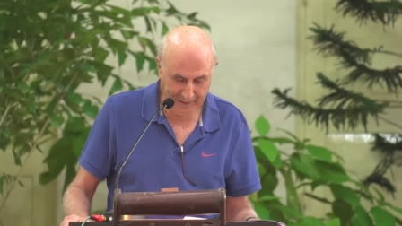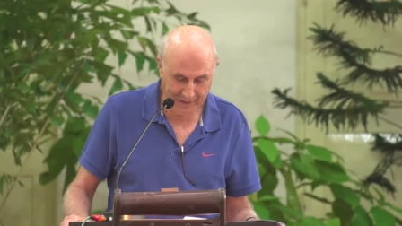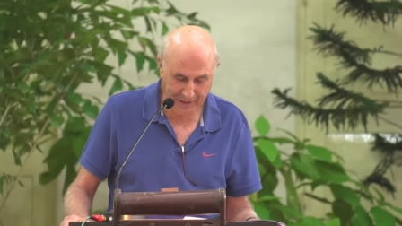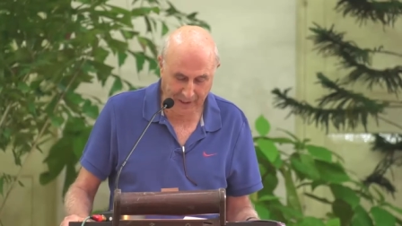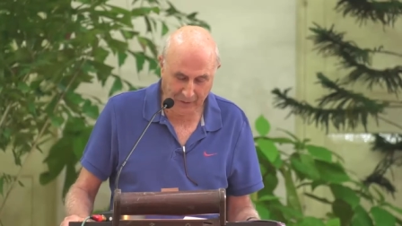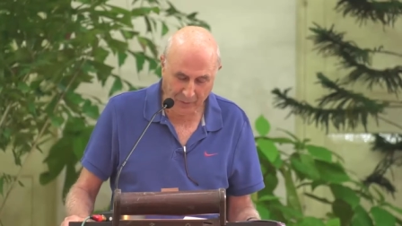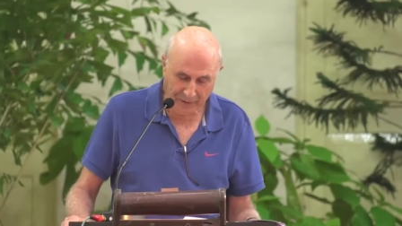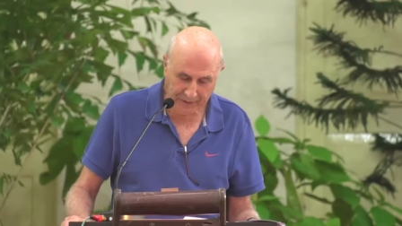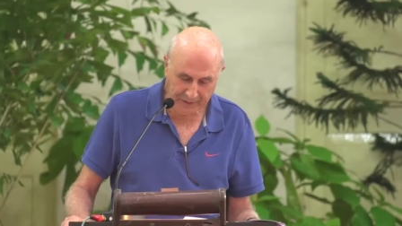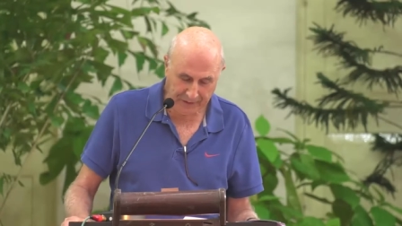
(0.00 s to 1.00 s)
dry
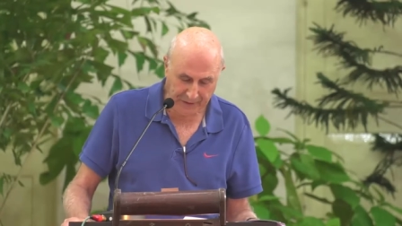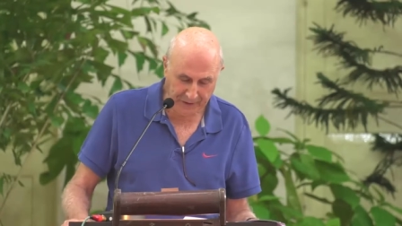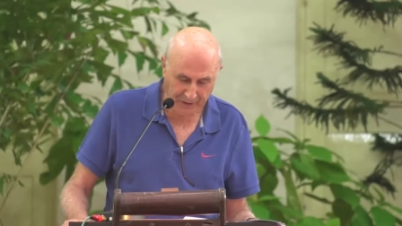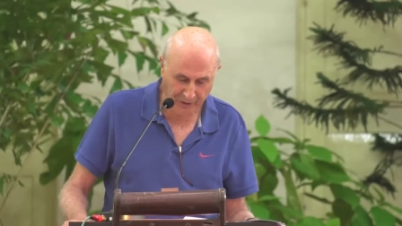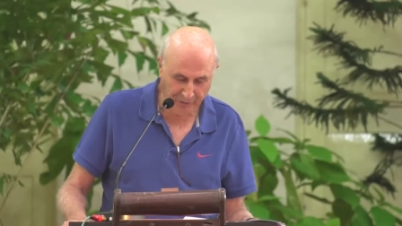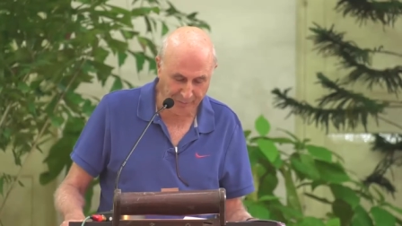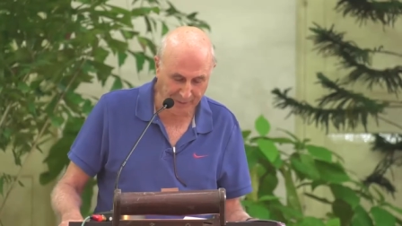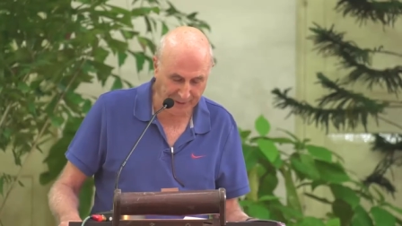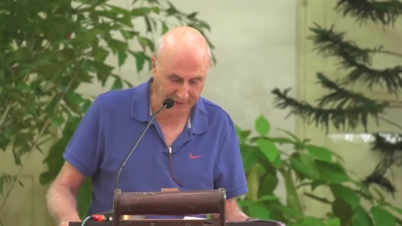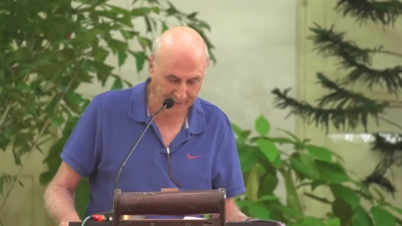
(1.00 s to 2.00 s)
one tear of
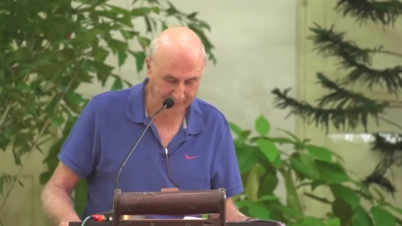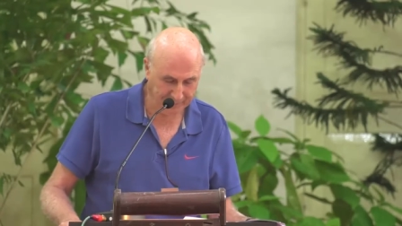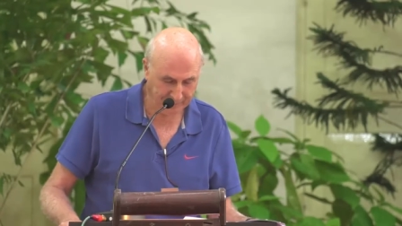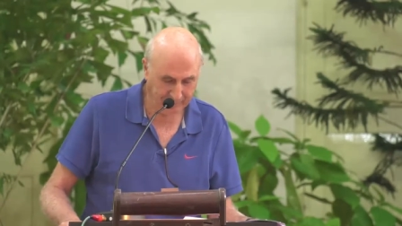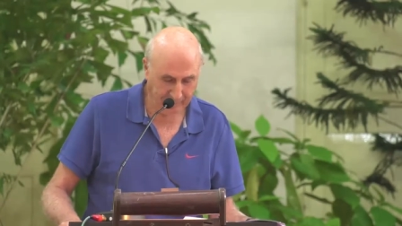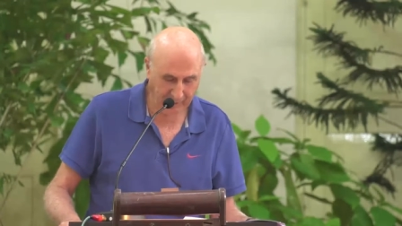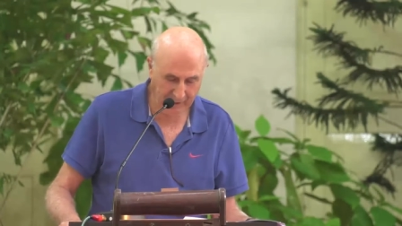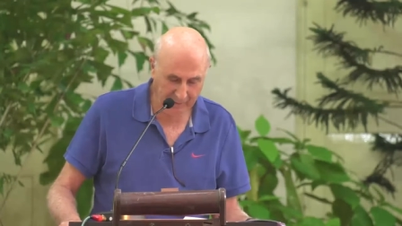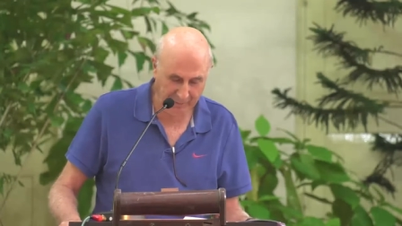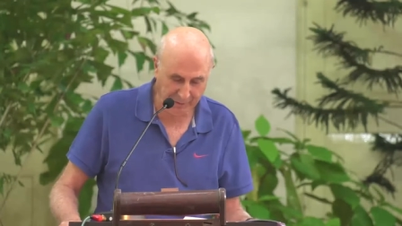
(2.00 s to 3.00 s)
pain
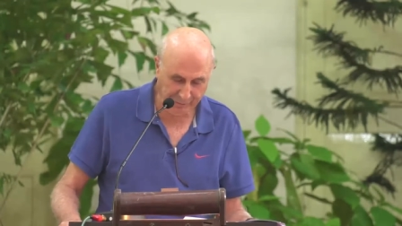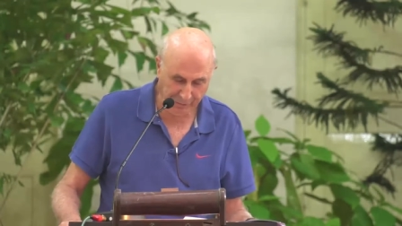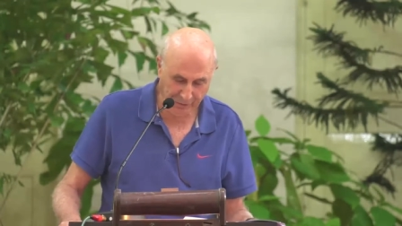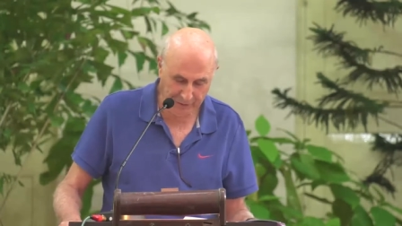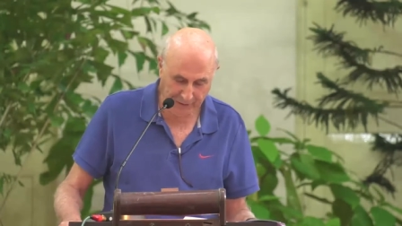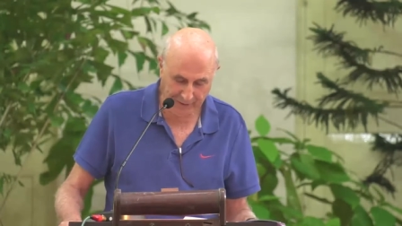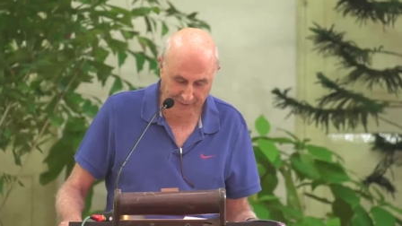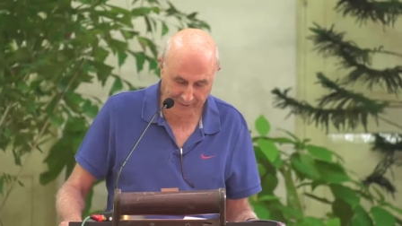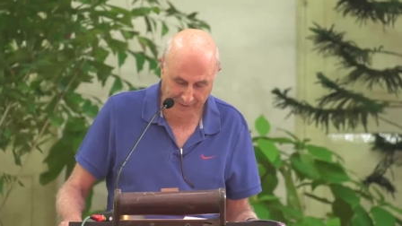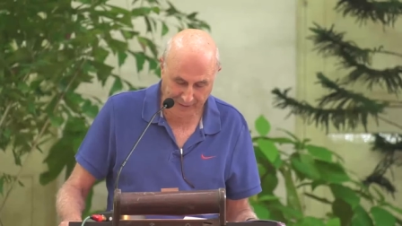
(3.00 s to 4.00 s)
before
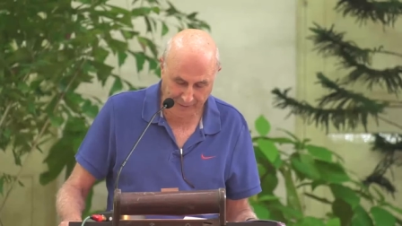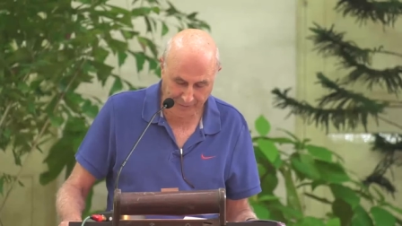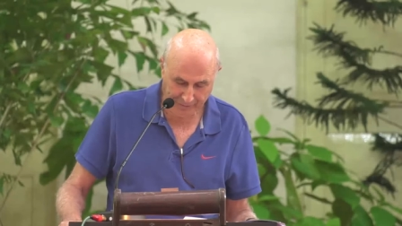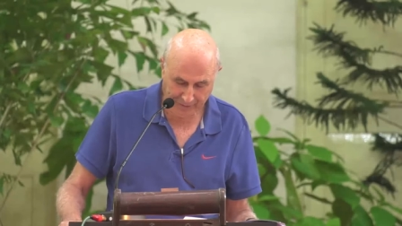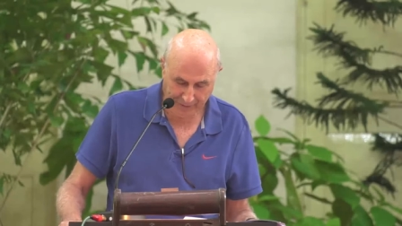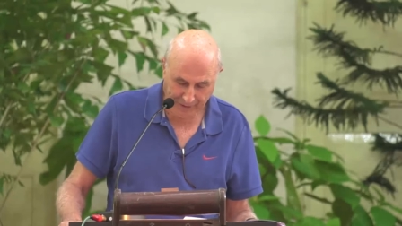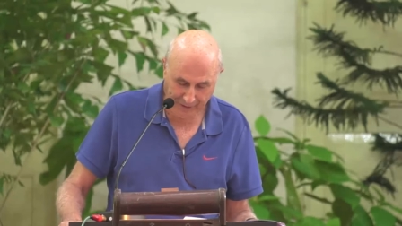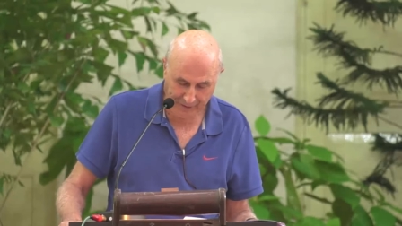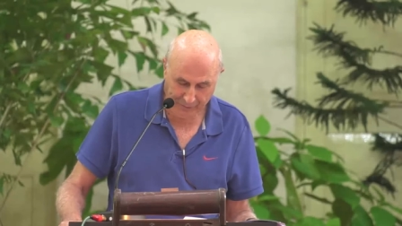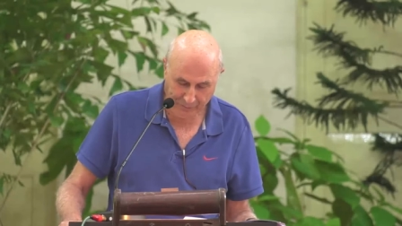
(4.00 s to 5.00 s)
thyself
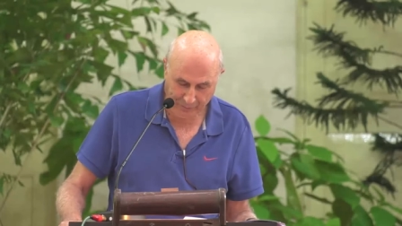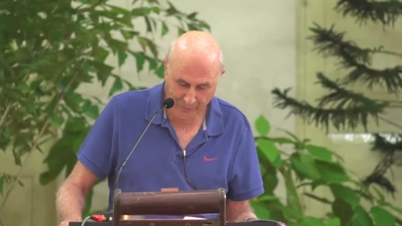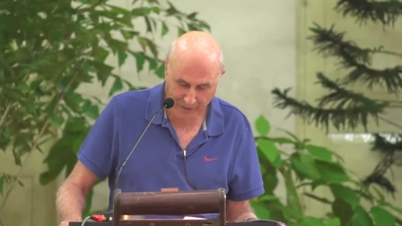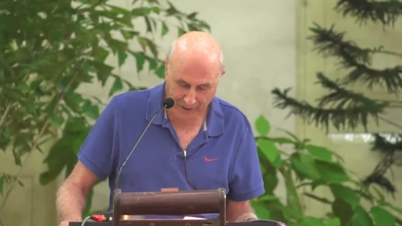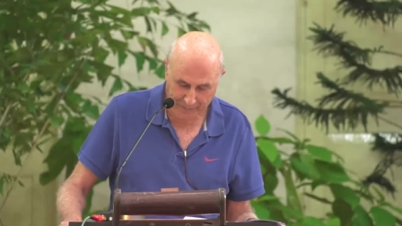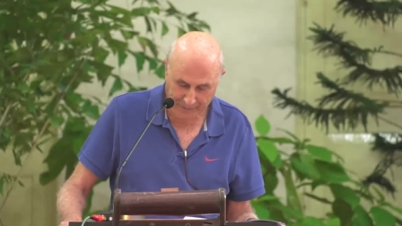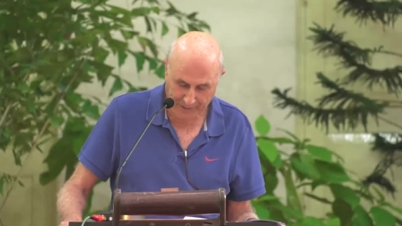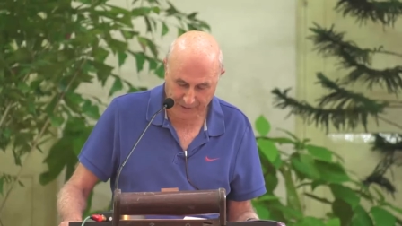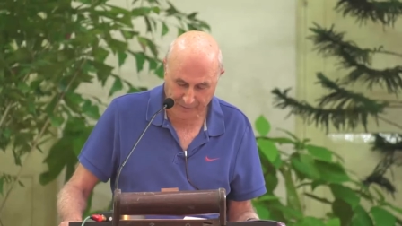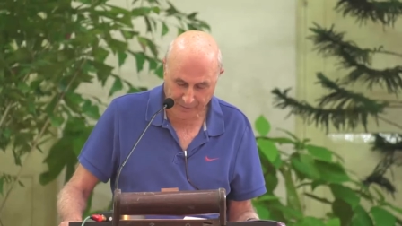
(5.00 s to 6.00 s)
has wiped
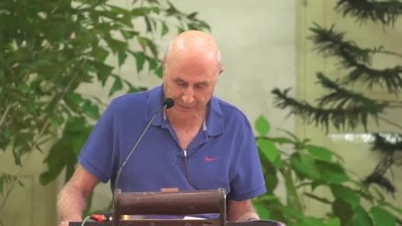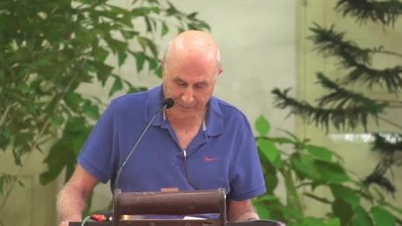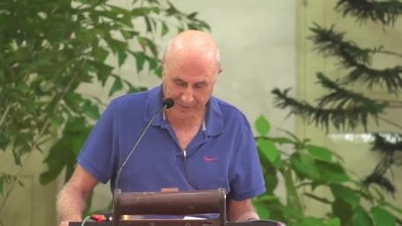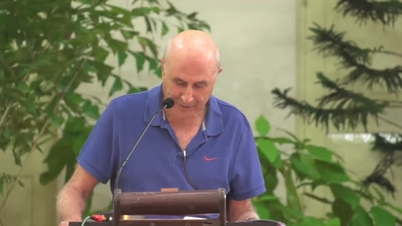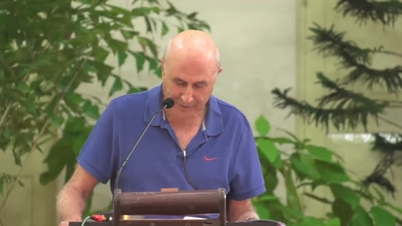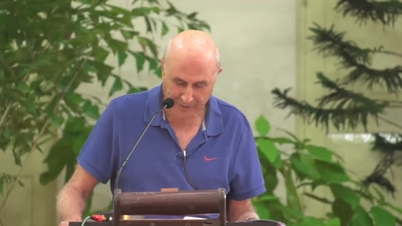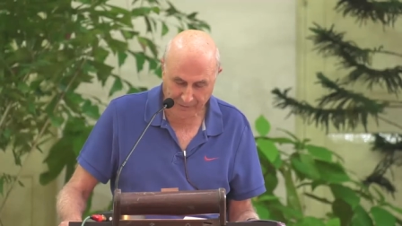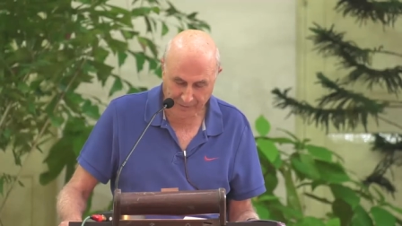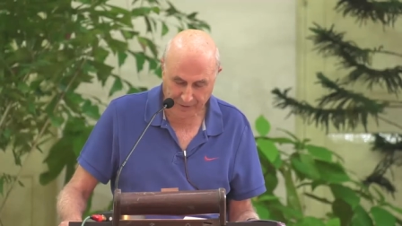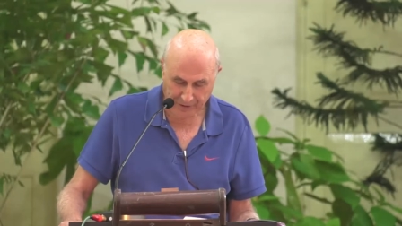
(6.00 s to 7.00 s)
it from the
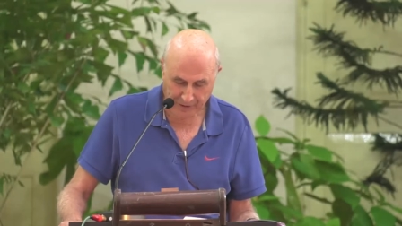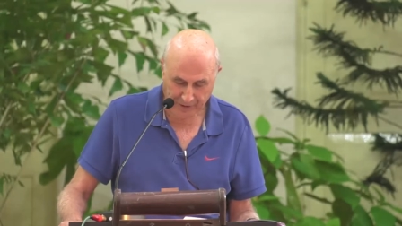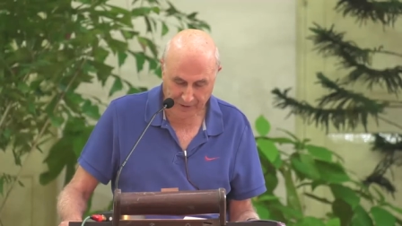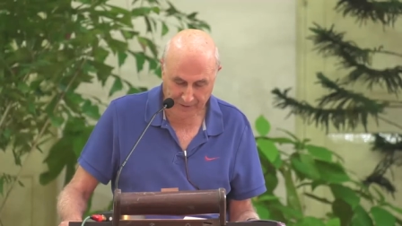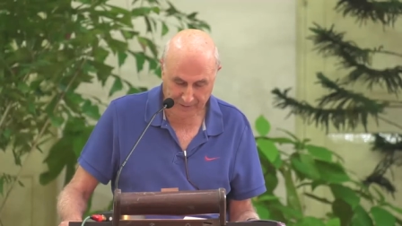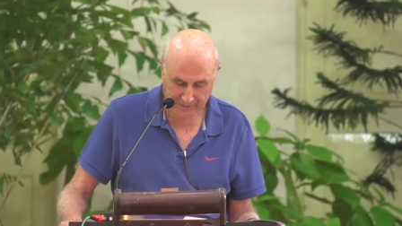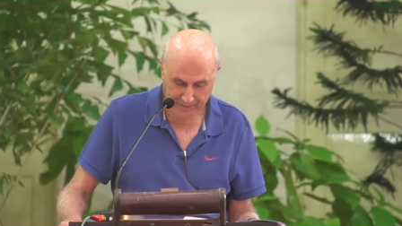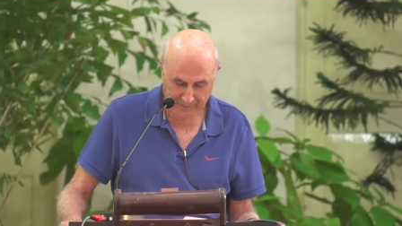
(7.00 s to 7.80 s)
sufferer eye.